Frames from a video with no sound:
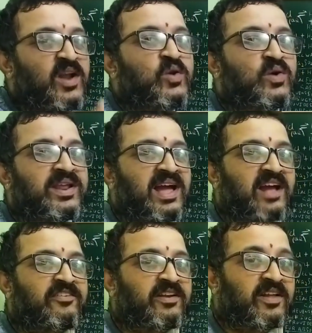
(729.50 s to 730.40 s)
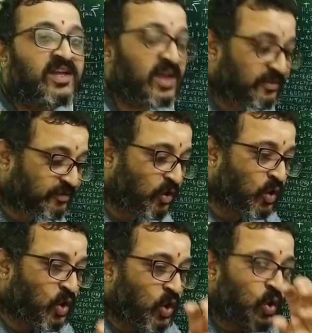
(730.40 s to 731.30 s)
no reaction.
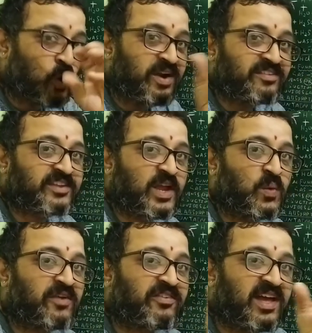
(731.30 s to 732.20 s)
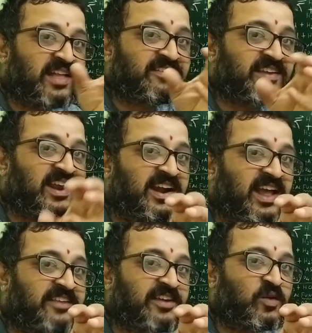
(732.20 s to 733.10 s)
So, who distinguished HCl and
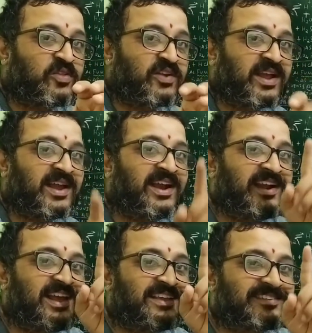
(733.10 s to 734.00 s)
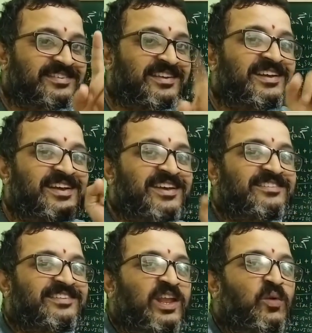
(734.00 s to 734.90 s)
HNO3? It is
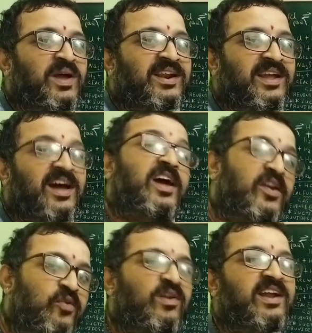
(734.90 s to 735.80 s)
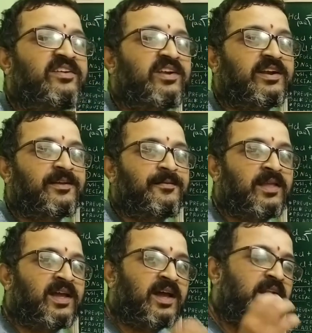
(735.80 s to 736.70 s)
silver nitrate.
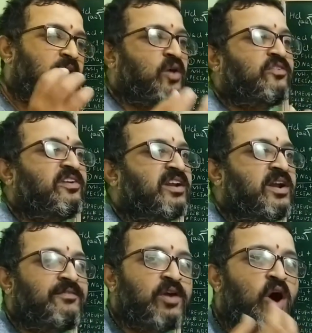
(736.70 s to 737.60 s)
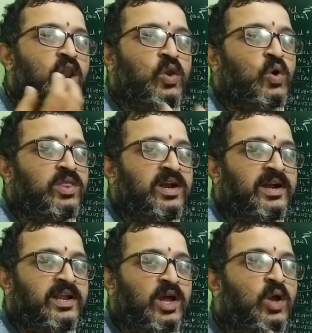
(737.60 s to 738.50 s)
Now children, we all know
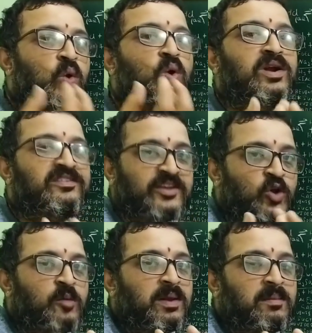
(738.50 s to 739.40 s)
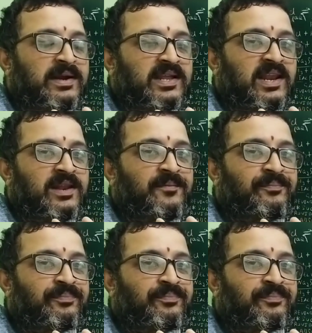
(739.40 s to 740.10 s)
that gold is a noble metal.